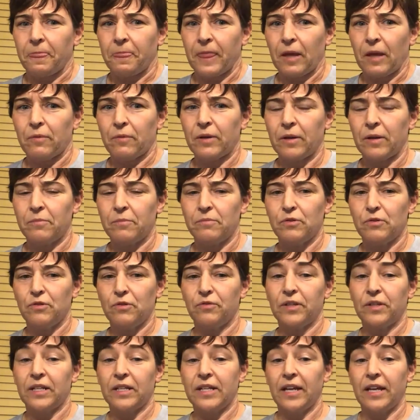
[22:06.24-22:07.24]
when I
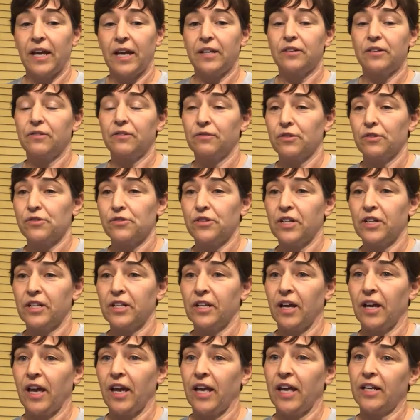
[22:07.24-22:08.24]
moved again to
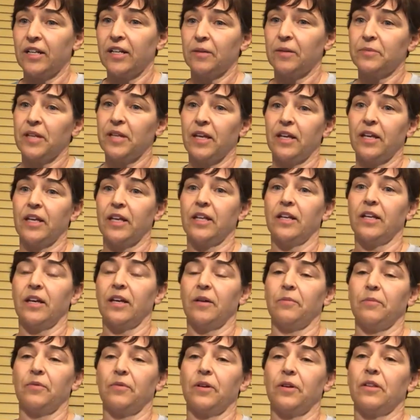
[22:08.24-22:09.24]
Virginia, I ended up taking
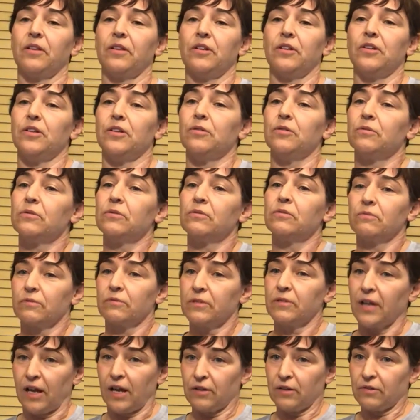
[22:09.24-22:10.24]
one of the Newton
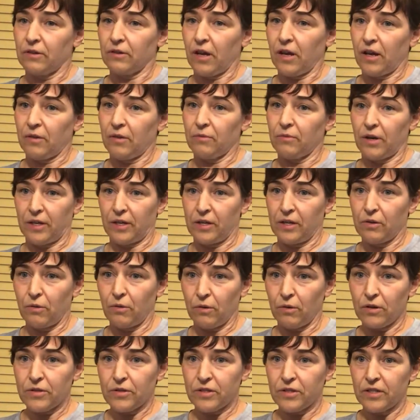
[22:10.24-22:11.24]
running
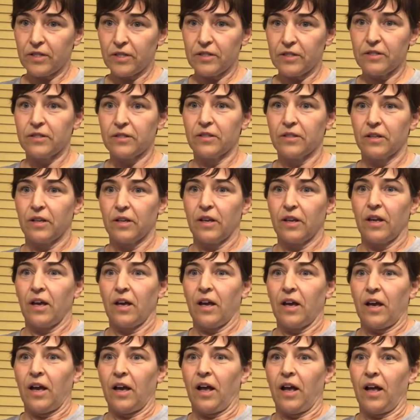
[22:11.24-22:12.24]
courses. Okay.
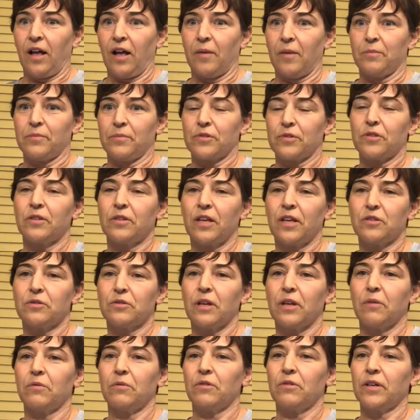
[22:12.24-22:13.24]
So that's what
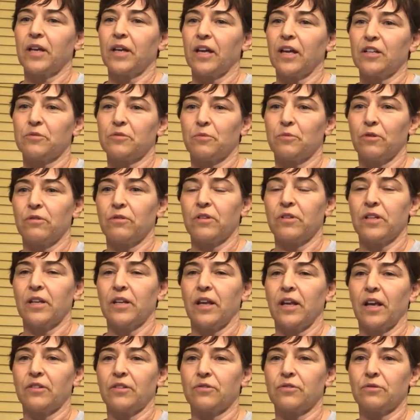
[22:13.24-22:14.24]
I would look at as more of the
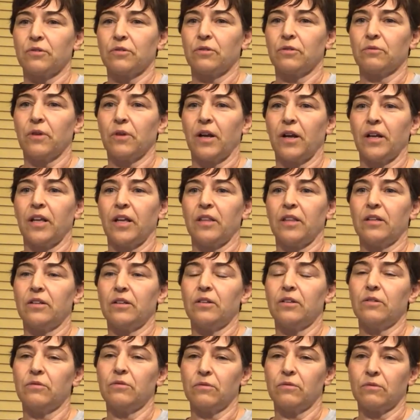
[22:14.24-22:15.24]
natural running, the
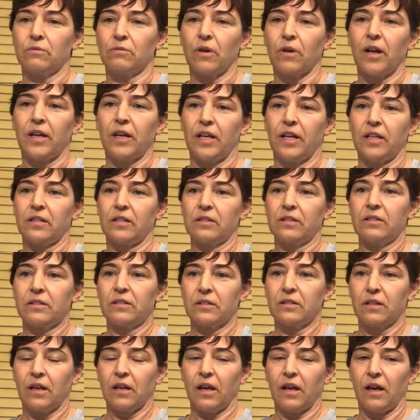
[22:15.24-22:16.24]
Newton running.
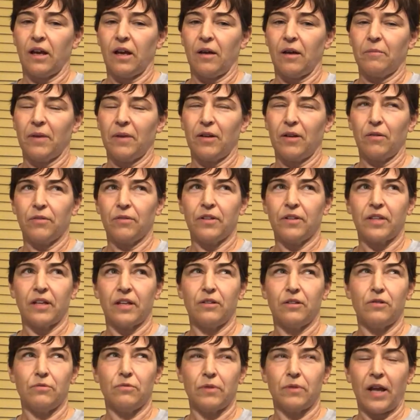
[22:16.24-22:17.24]
I don't think that
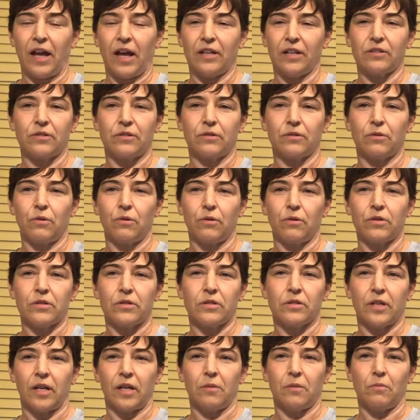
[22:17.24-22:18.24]
Newton has their
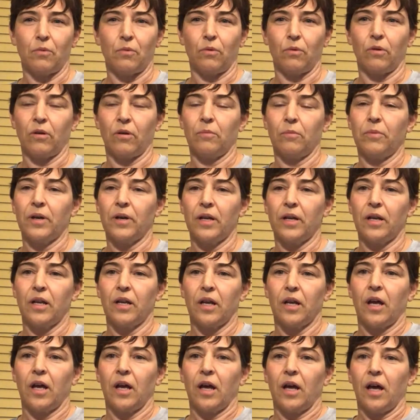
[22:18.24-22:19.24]
courses anymore, but
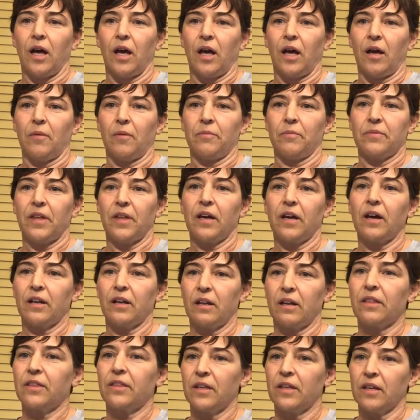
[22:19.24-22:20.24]
that kind
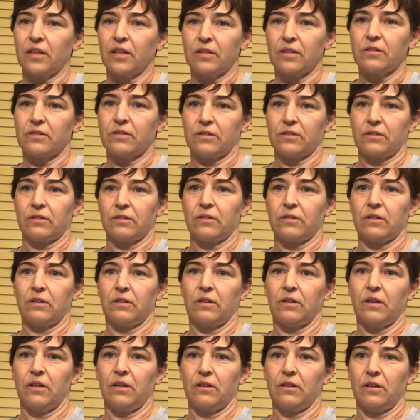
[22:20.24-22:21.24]
of thing is
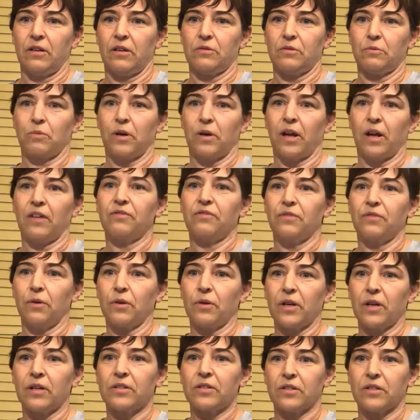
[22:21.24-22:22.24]
what I
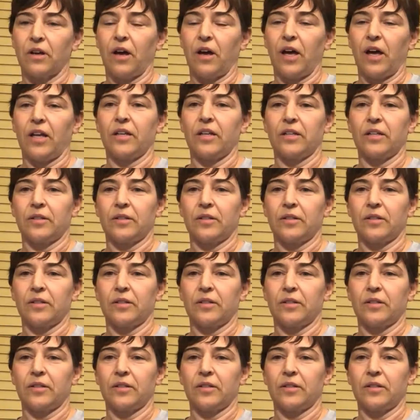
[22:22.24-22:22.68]
focus on.